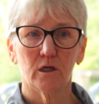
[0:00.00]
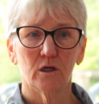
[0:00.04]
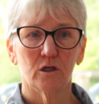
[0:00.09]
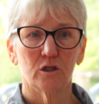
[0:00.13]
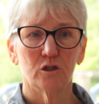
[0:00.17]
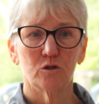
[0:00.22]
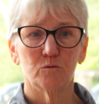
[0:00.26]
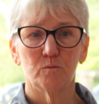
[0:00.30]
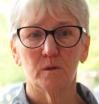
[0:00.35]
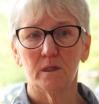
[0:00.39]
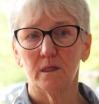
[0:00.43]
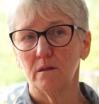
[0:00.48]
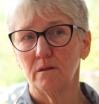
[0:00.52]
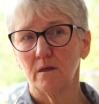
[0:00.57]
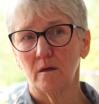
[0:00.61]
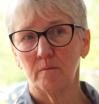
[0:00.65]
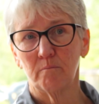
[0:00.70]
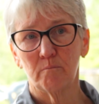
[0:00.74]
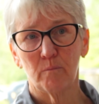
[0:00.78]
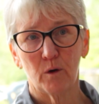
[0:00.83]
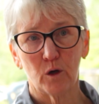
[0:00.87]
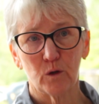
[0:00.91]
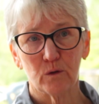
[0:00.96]
could be
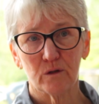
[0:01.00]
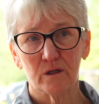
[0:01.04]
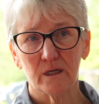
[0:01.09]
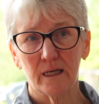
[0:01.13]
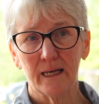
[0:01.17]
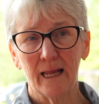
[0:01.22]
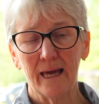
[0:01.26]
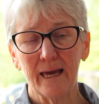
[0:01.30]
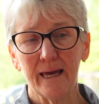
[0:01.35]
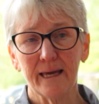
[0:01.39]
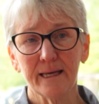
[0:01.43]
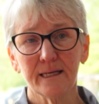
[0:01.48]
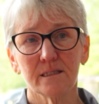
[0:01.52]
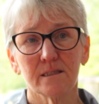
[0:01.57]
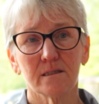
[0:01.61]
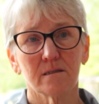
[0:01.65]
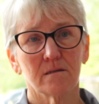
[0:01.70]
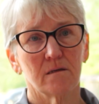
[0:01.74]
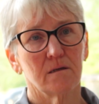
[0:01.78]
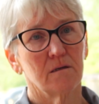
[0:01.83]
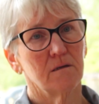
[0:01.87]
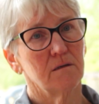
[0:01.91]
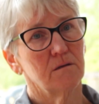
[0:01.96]
then both legs
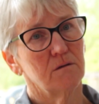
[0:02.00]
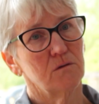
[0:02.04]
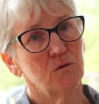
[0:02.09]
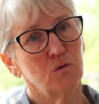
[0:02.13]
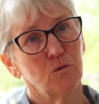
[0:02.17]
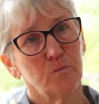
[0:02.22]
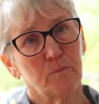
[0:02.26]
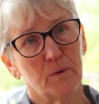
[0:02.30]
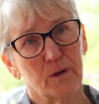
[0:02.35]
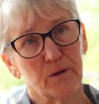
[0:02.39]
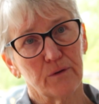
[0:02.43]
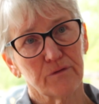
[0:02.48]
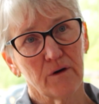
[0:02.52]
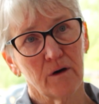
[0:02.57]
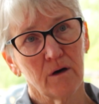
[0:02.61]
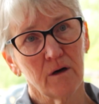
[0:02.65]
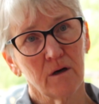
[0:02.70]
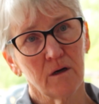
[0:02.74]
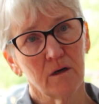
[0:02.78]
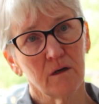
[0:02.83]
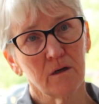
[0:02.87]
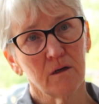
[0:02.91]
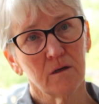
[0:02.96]
or both
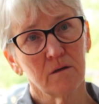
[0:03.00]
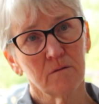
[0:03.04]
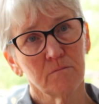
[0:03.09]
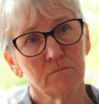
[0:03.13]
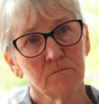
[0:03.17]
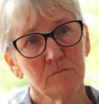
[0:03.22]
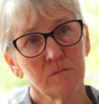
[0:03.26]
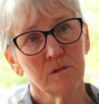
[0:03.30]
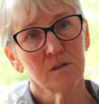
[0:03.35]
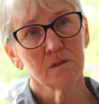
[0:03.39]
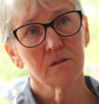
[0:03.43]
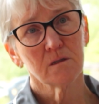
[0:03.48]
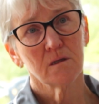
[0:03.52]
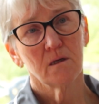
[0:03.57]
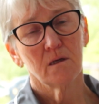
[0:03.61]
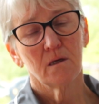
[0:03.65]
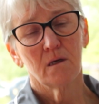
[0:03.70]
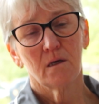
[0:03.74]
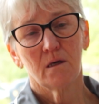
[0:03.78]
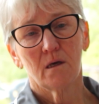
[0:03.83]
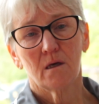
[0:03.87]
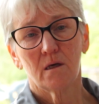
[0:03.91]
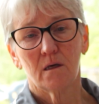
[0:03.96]
arms,
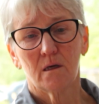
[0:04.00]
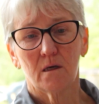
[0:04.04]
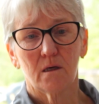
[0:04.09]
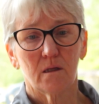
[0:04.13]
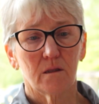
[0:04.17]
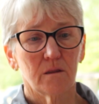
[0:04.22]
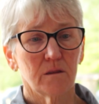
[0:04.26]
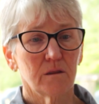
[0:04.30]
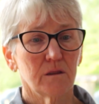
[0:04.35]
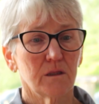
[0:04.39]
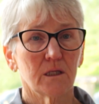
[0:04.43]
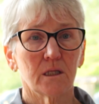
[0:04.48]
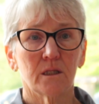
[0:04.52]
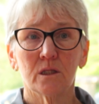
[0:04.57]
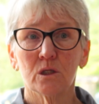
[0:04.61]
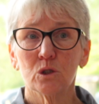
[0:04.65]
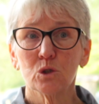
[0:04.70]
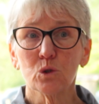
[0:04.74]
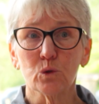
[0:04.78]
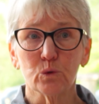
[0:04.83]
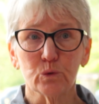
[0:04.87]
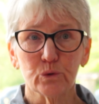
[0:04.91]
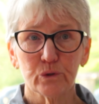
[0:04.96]
then
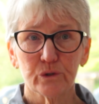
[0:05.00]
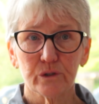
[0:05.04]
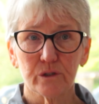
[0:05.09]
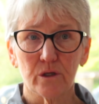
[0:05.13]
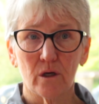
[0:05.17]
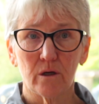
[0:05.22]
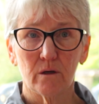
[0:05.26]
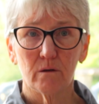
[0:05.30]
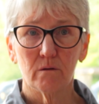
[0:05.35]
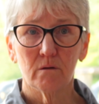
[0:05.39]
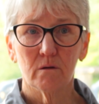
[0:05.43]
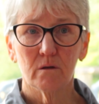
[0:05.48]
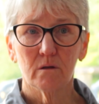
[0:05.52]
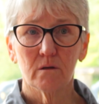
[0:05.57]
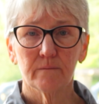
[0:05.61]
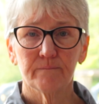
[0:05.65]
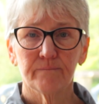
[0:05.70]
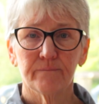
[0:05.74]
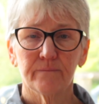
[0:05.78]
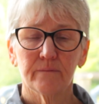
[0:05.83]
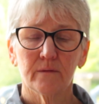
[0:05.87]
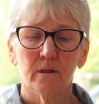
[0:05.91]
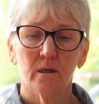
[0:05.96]
the torso.
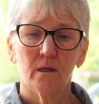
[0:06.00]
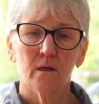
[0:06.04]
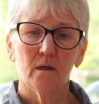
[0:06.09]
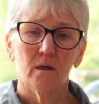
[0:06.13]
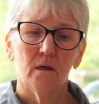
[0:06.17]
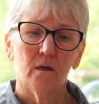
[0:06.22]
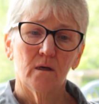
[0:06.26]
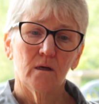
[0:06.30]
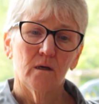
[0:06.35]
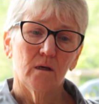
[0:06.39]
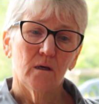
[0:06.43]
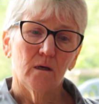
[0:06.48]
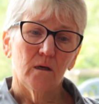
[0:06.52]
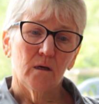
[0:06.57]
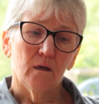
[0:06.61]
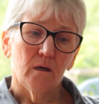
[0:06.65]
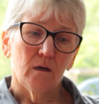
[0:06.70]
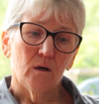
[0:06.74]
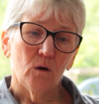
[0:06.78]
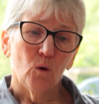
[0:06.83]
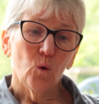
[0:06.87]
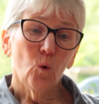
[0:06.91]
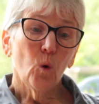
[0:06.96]

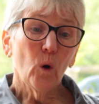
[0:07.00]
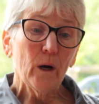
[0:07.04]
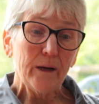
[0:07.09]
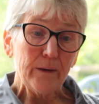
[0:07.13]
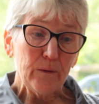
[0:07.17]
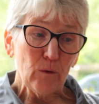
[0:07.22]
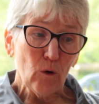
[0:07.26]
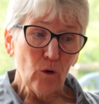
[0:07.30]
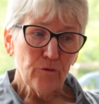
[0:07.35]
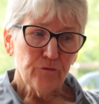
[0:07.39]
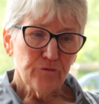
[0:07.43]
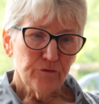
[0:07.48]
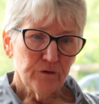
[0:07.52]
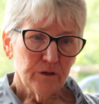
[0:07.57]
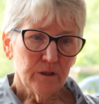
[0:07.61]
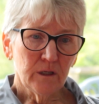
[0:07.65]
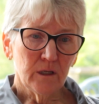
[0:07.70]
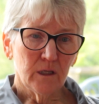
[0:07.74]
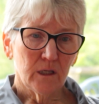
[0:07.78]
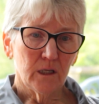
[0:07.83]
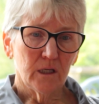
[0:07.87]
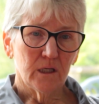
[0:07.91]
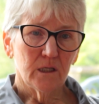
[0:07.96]
Quite
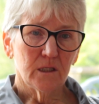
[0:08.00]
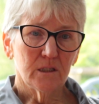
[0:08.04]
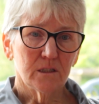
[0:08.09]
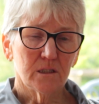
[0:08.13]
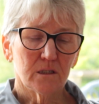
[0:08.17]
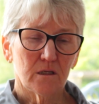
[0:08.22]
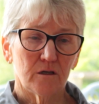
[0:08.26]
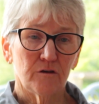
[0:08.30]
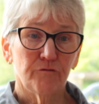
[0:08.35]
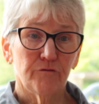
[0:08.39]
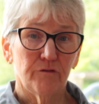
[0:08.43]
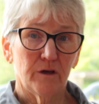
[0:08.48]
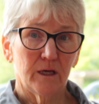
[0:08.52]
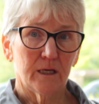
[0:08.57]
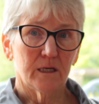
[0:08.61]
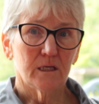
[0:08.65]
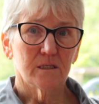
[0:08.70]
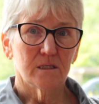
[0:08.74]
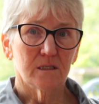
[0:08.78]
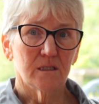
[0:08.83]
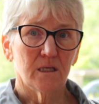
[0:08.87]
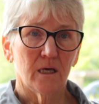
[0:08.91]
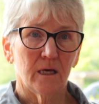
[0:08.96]
often it
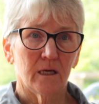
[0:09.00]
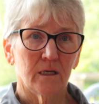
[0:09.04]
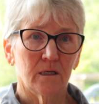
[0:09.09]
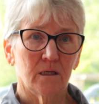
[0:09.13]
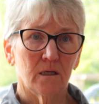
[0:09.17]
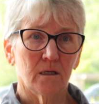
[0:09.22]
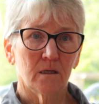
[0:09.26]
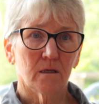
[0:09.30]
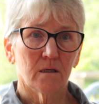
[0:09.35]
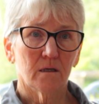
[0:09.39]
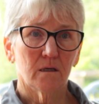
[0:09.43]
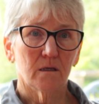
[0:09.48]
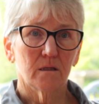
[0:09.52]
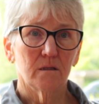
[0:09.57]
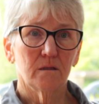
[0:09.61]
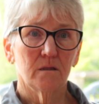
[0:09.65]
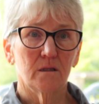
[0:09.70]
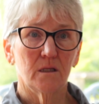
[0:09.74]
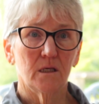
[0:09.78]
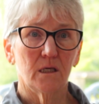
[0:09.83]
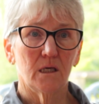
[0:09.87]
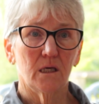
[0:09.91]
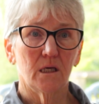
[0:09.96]
affects then
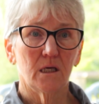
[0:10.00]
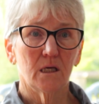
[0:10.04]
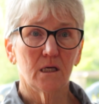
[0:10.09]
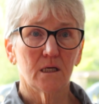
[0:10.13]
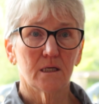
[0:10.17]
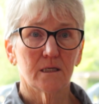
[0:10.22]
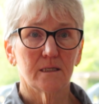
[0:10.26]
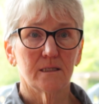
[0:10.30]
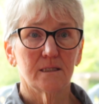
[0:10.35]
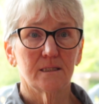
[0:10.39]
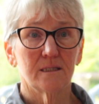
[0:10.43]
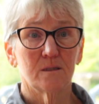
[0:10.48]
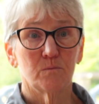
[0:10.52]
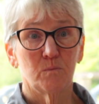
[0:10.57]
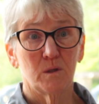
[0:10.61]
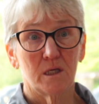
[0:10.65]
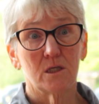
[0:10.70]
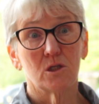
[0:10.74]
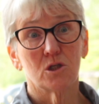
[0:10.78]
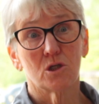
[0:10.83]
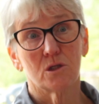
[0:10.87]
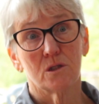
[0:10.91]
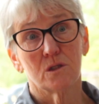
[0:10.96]
the
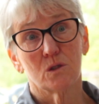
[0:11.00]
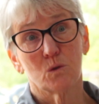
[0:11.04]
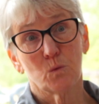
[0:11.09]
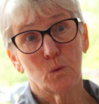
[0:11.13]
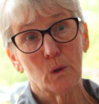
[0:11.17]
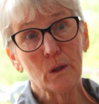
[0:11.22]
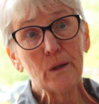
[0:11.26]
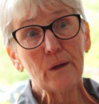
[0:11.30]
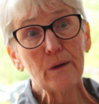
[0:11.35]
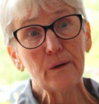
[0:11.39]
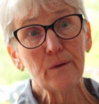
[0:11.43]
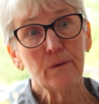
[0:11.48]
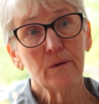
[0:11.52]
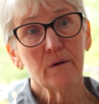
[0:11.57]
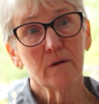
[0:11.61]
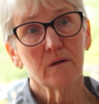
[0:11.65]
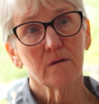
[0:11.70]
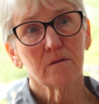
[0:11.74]
speech and swallow,